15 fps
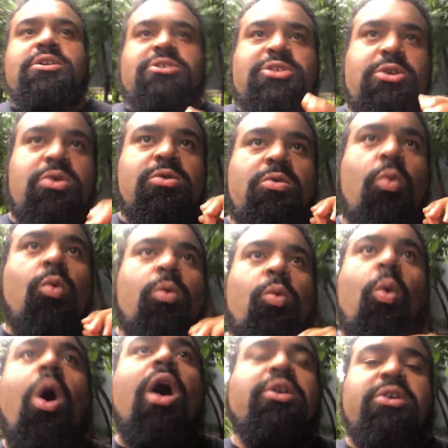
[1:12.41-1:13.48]
to
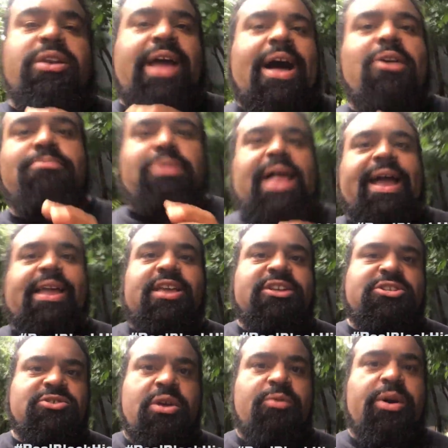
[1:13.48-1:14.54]
water down black
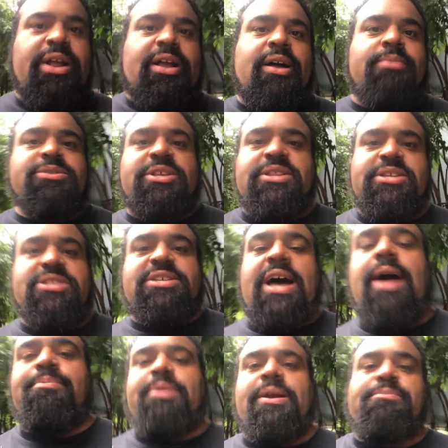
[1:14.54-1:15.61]
history when it comes to this
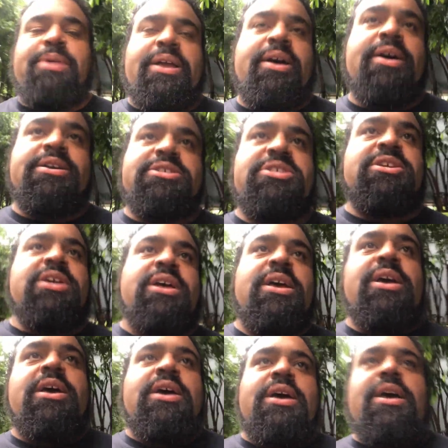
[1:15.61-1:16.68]
topic. Because,
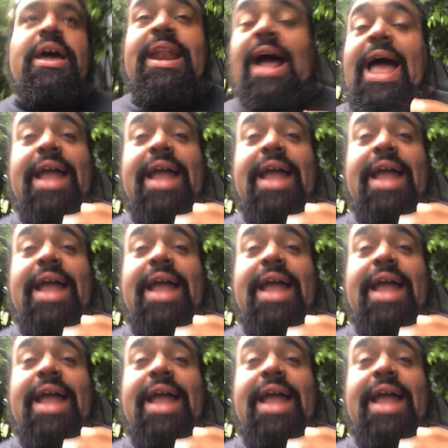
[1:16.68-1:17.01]
and